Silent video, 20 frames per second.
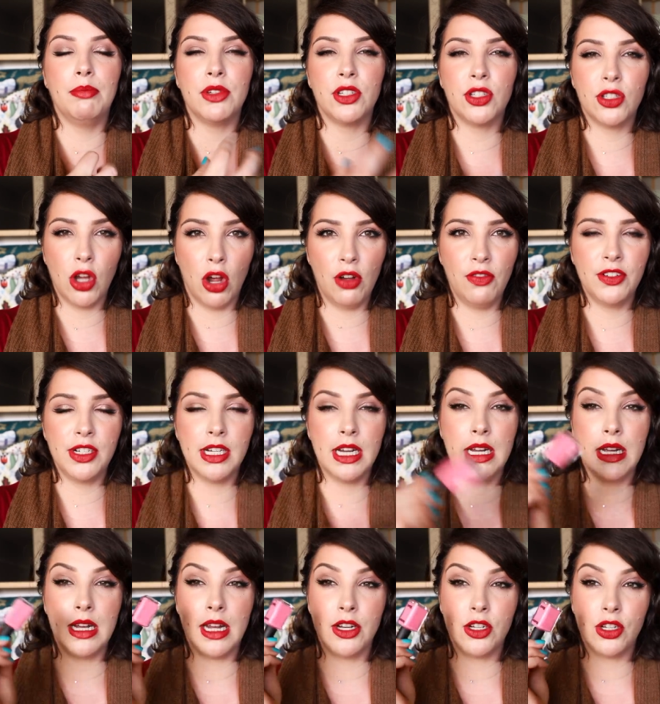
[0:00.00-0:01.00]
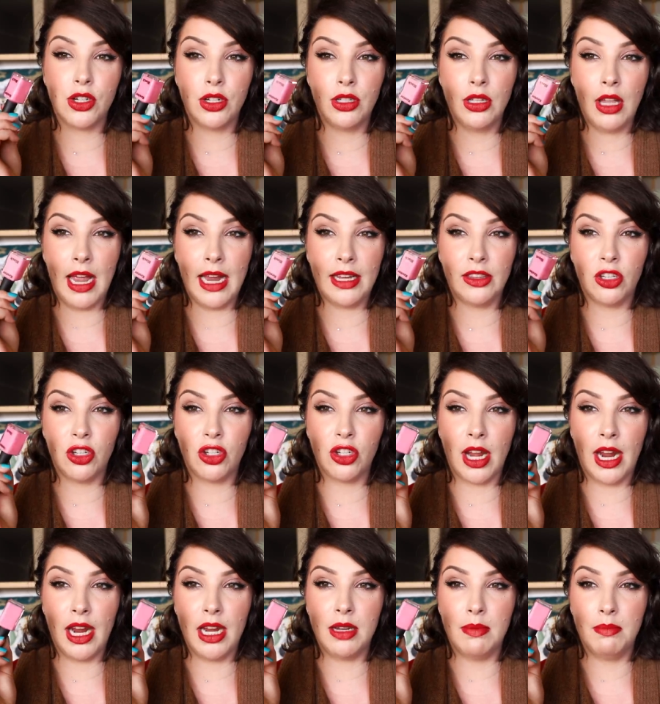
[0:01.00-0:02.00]
softer, I do like the
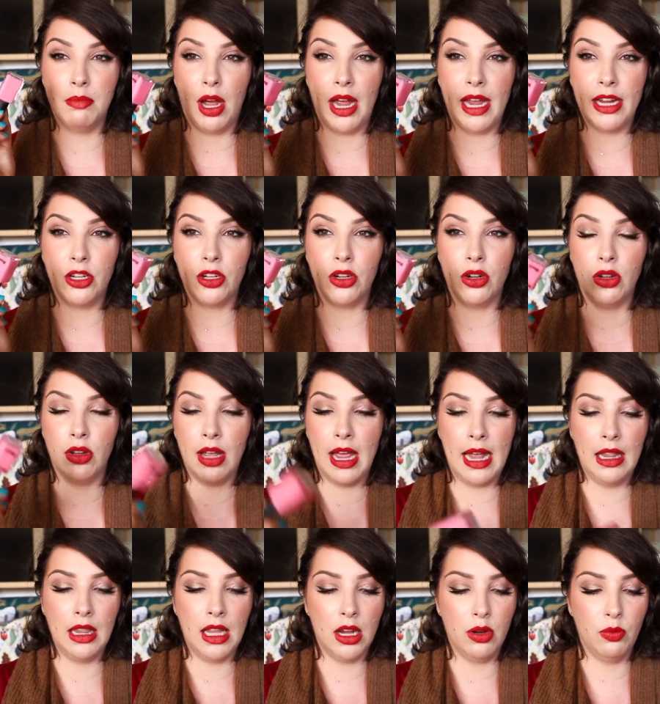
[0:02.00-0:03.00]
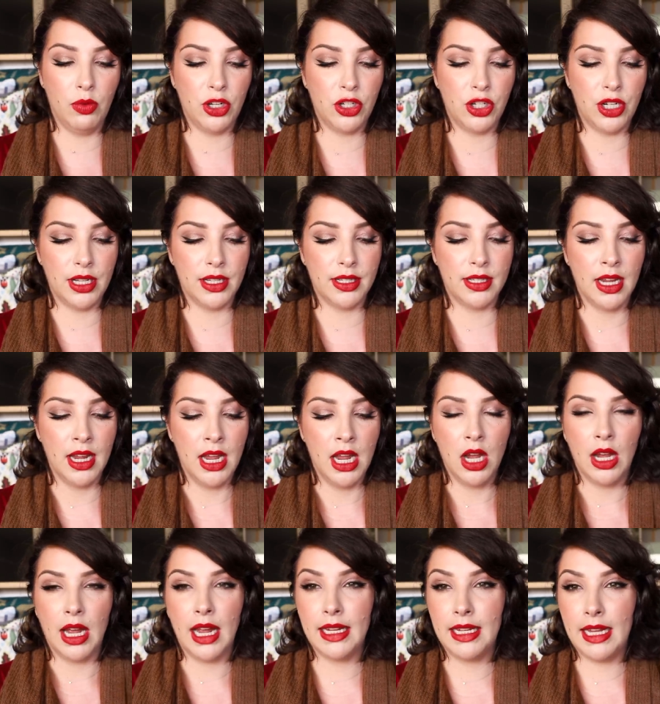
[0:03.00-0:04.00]
shade My Girl Ella, which is,
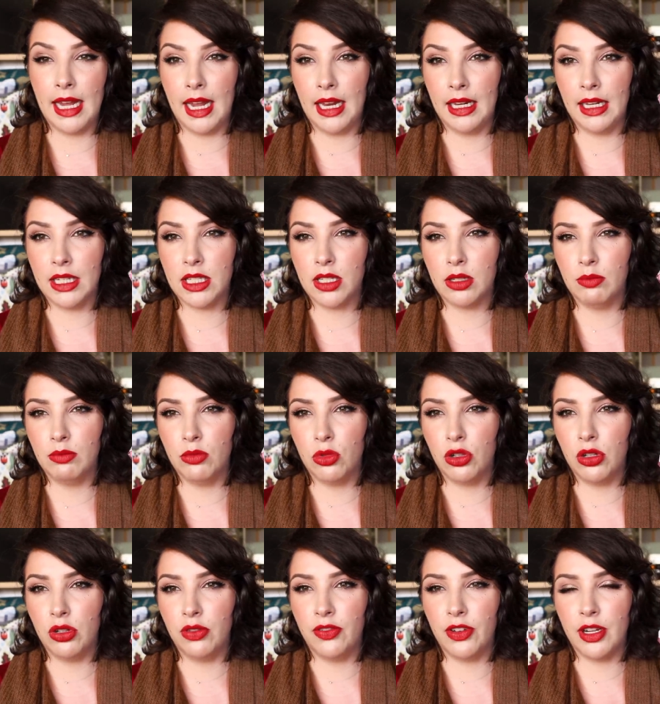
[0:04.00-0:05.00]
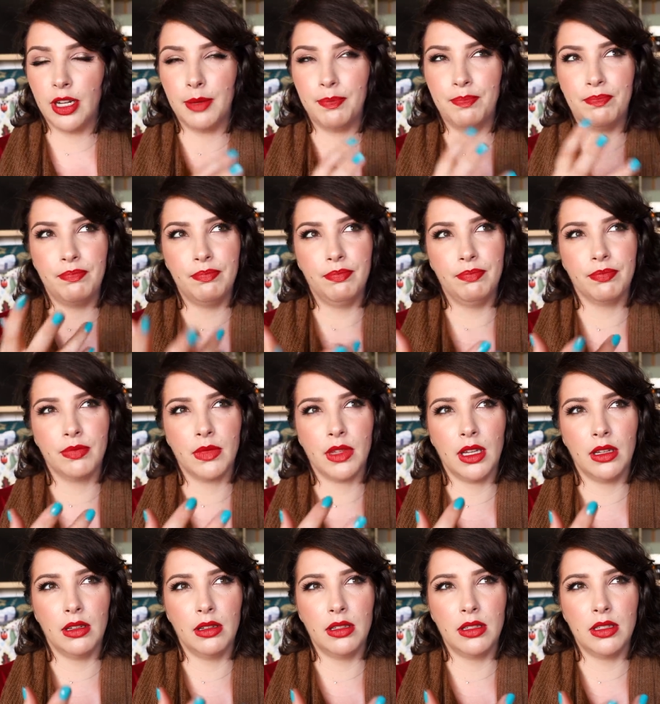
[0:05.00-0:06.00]
again, it's more of a,
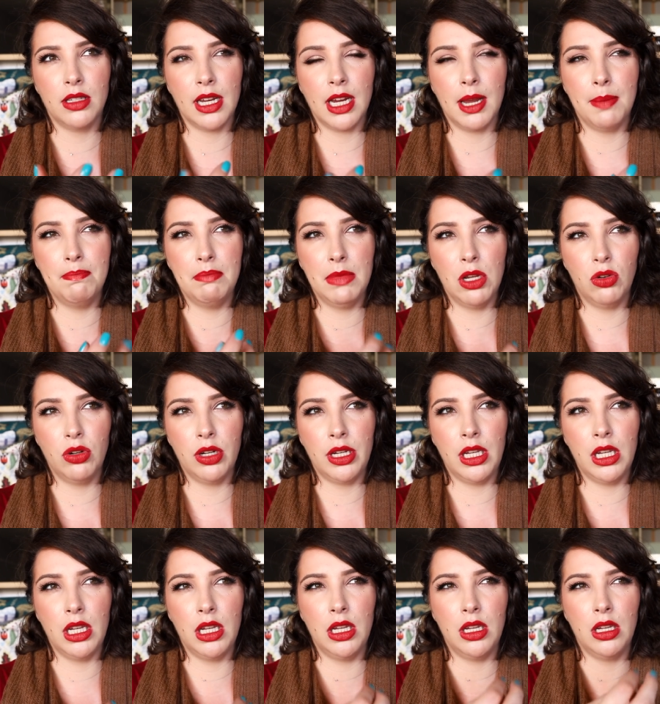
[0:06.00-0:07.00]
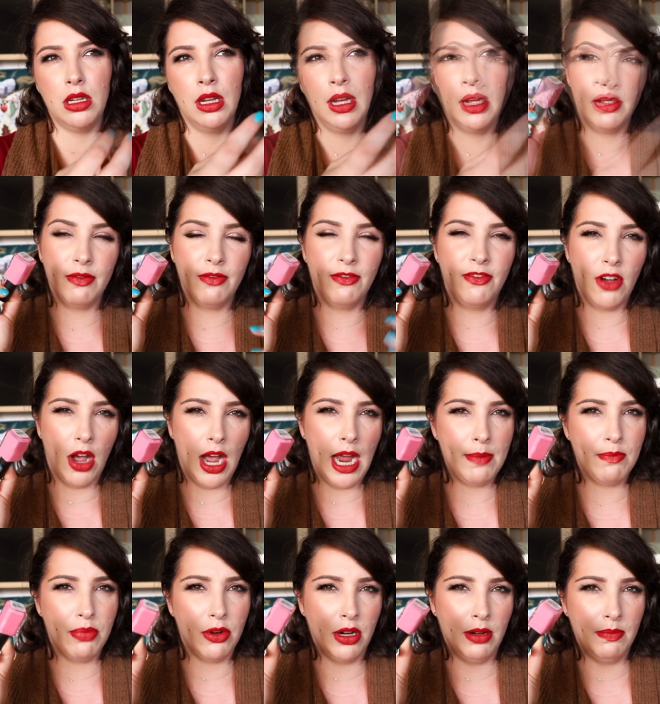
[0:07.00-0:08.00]
it's like a milky,
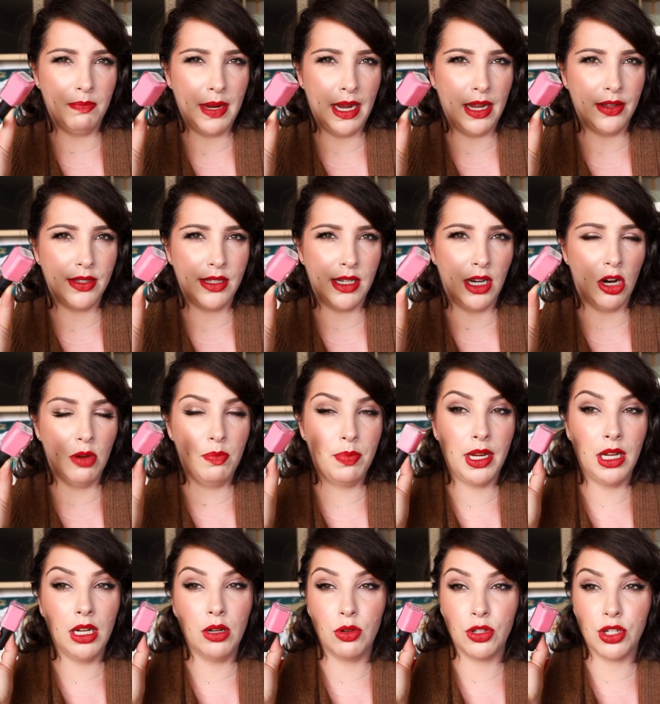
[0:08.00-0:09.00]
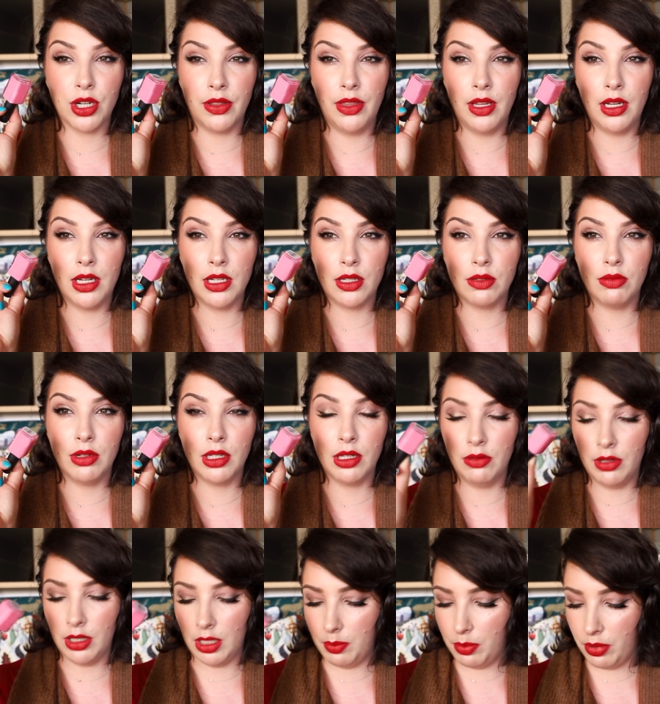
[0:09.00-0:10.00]
vibrant pastel pink, which I think is really,
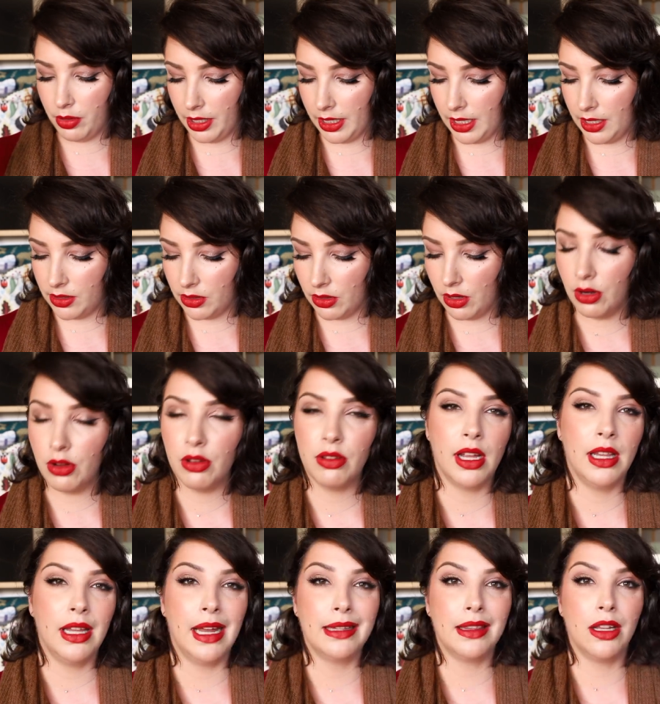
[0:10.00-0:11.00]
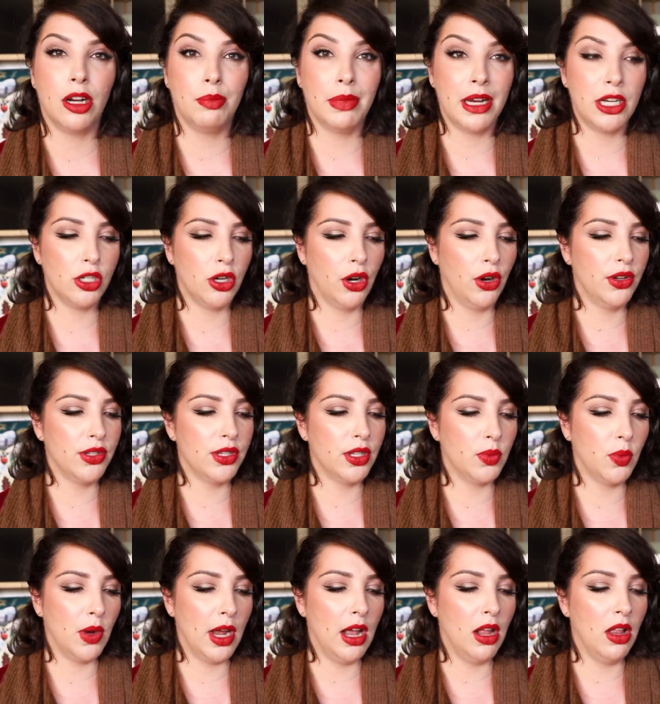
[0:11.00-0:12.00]
really pretty. So I like that on my toes
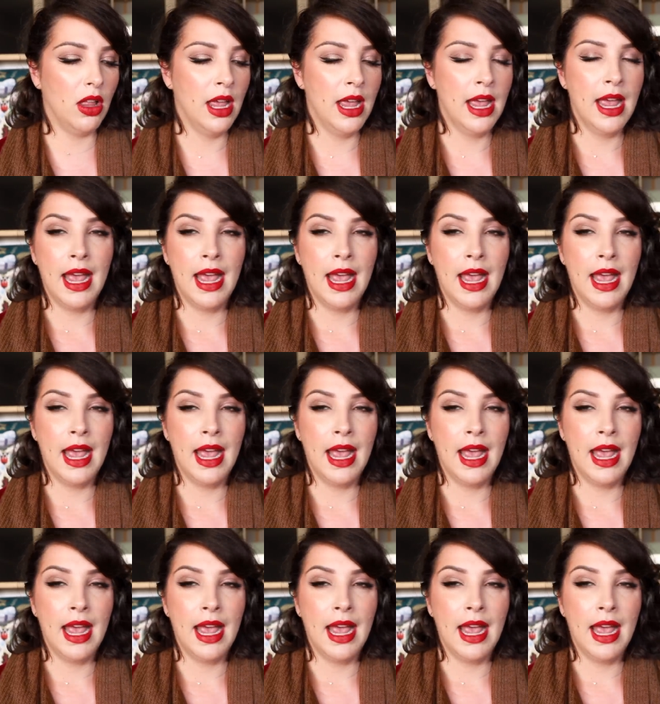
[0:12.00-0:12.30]
as well.